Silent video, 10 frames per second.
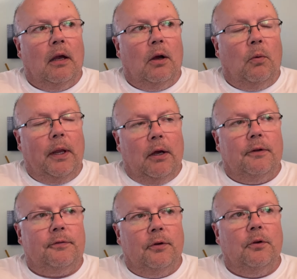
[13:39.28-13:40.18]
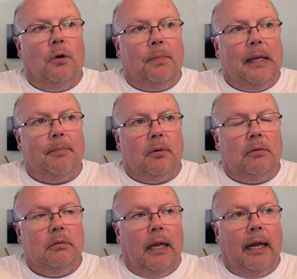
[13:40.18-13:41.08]
we also know
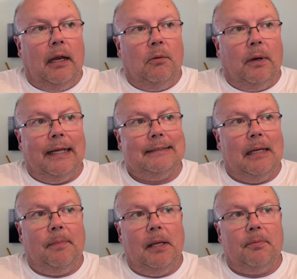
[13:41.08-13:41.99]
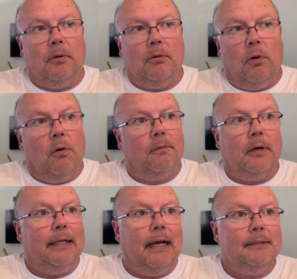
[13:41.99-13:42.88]
people, and when I say people, over
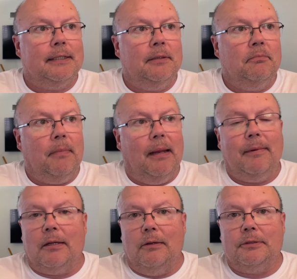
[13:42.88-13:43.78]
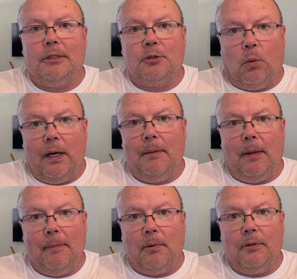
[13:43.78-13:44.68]
a dozen, maybe close to 20
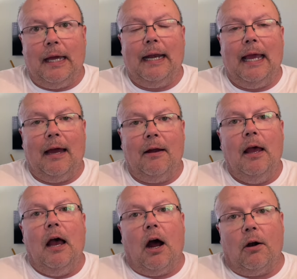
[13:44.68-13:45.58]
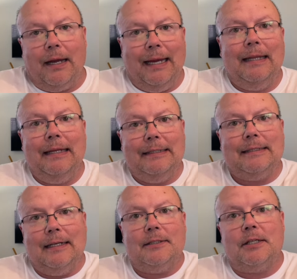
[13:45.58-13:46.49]
people that are in the
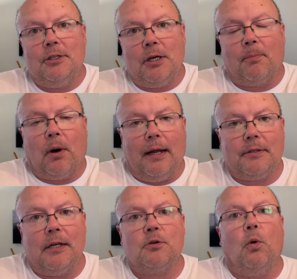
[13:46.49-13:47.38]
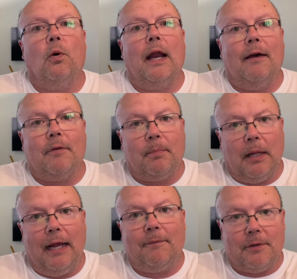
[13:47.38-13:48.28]
citizenship process or have
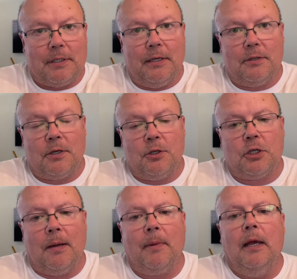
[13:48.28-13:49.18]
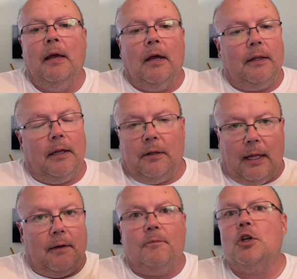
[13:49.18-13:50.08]
applied for citizenship, that
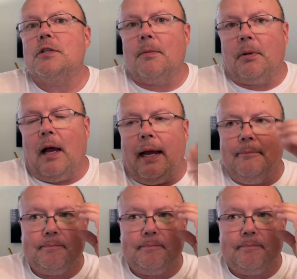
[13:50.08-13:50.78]
have just applied,